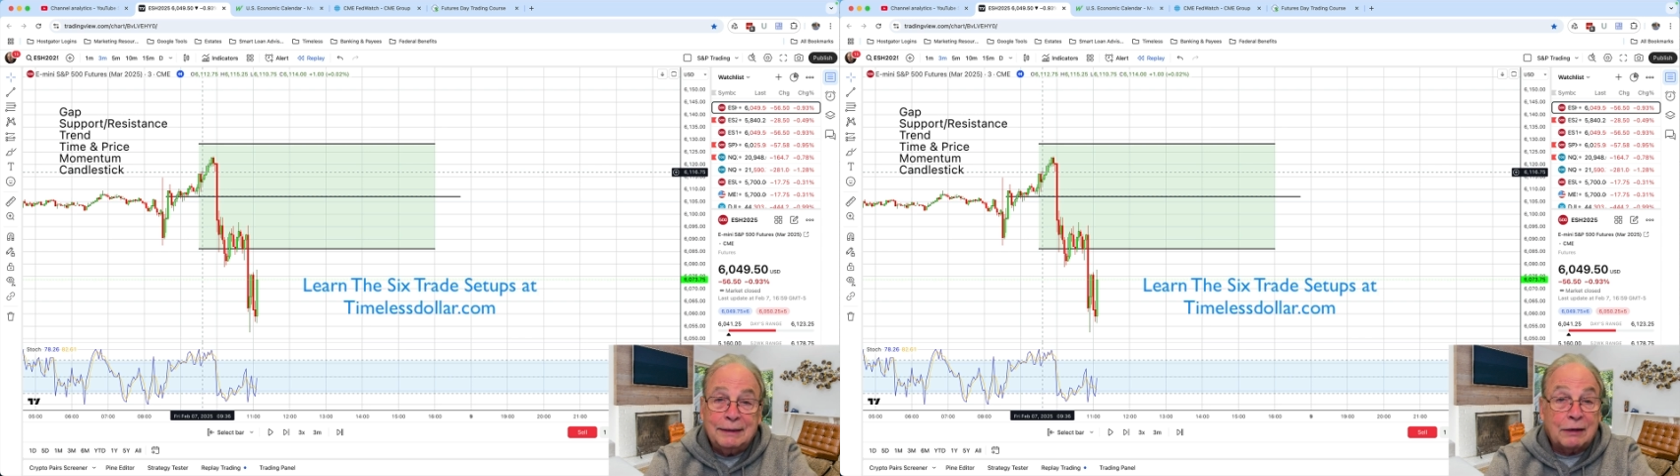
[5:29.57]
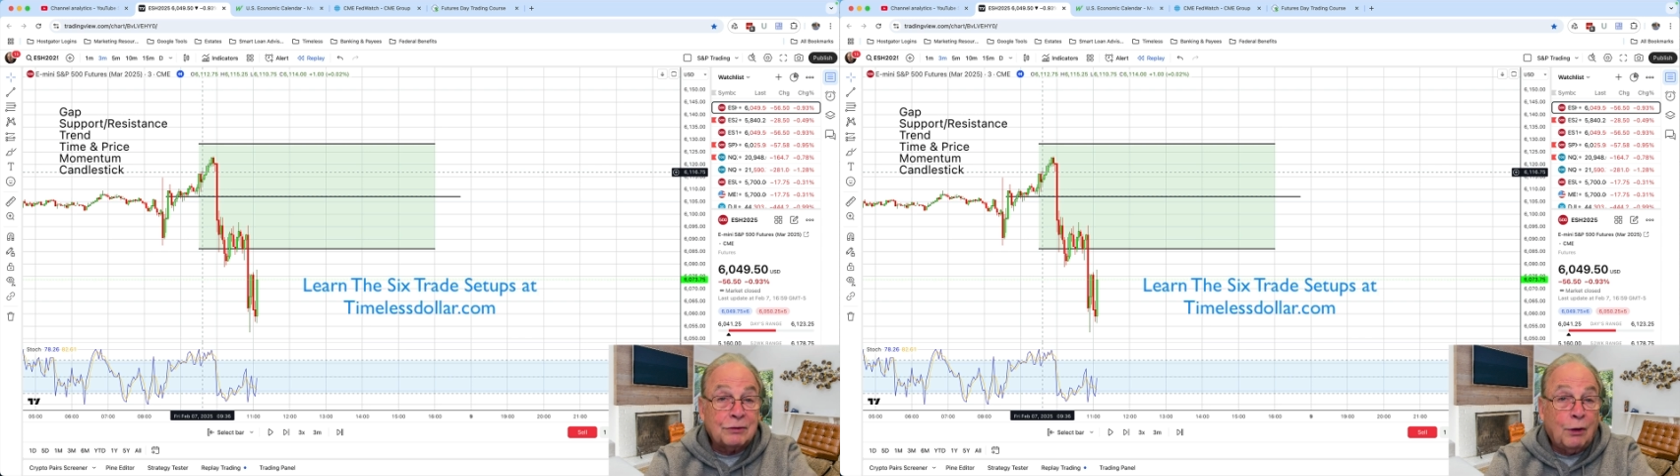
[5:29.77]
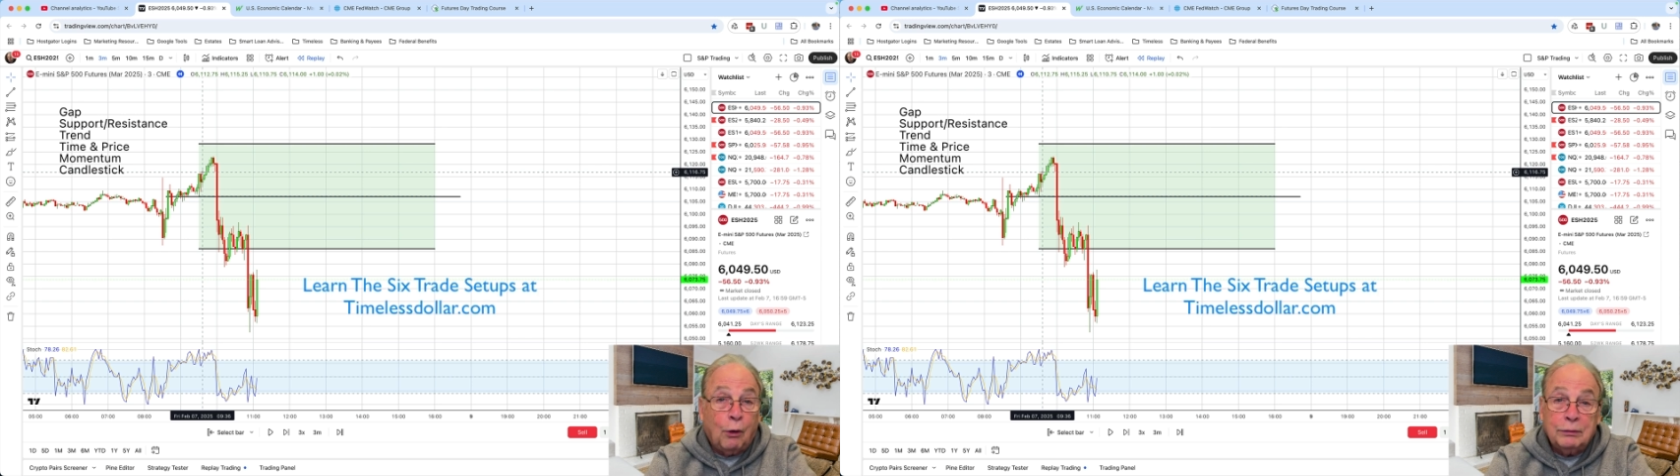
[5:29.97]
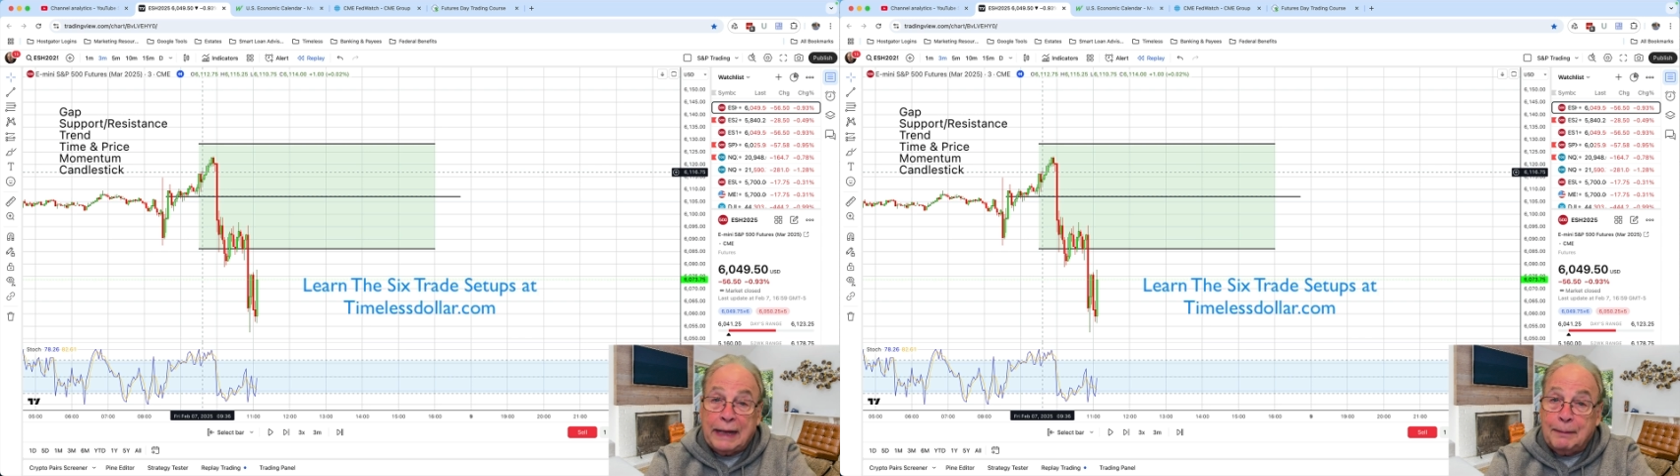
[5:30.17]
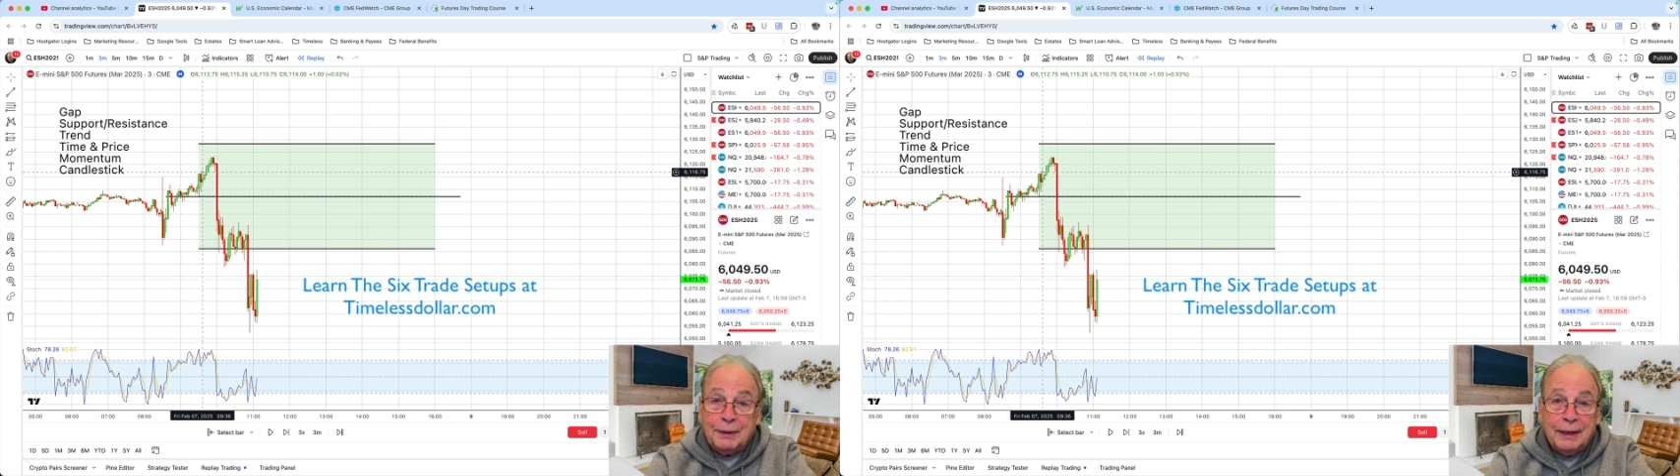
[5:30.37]
That's the whole
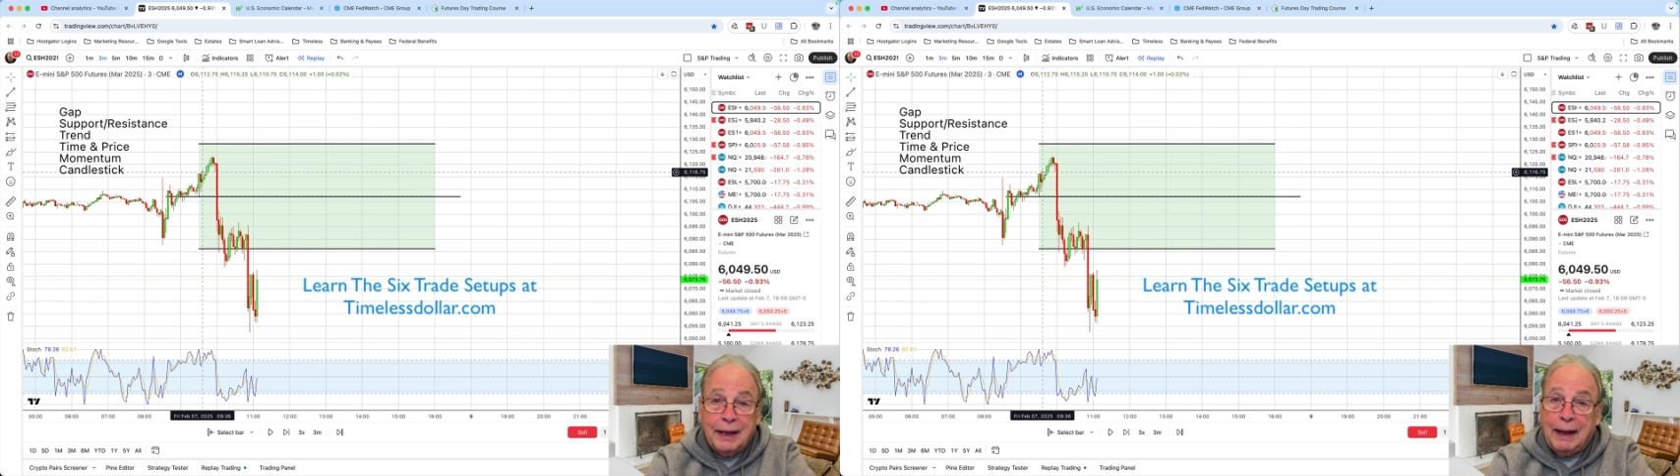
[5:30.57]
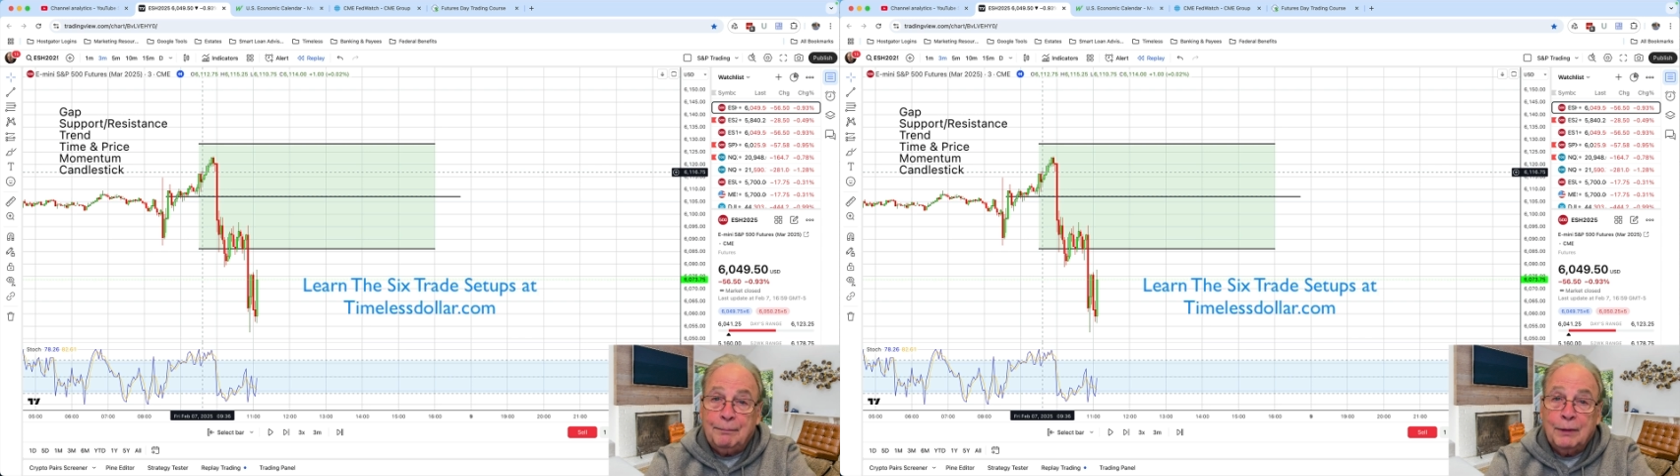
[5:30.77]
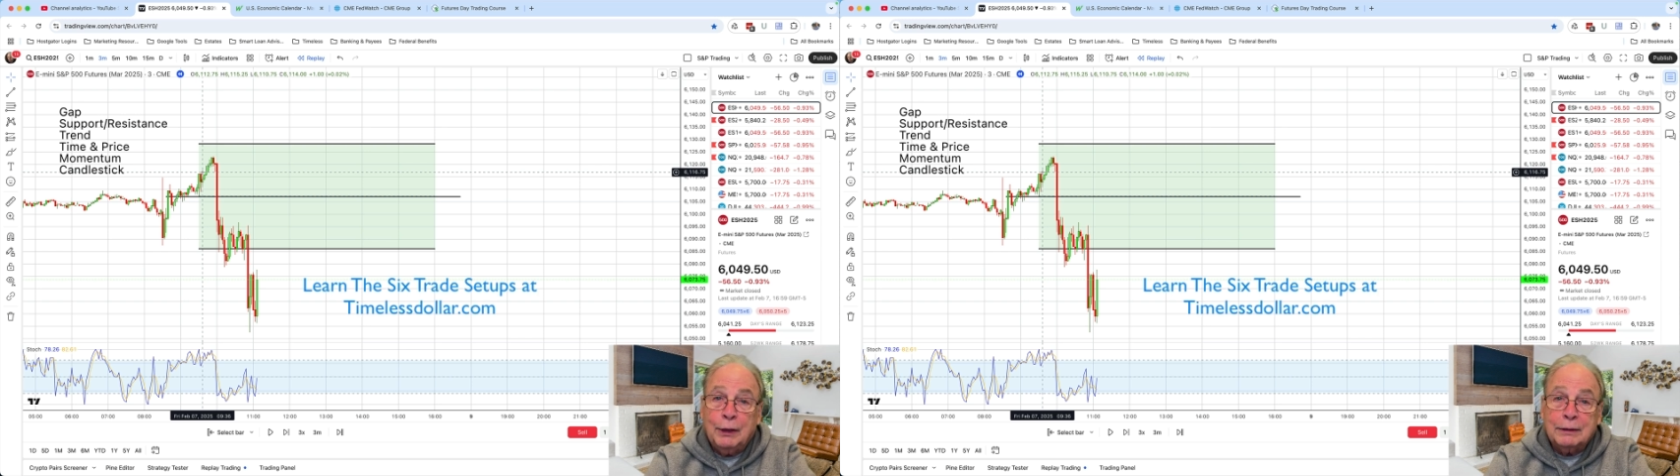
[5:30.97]
name of the game.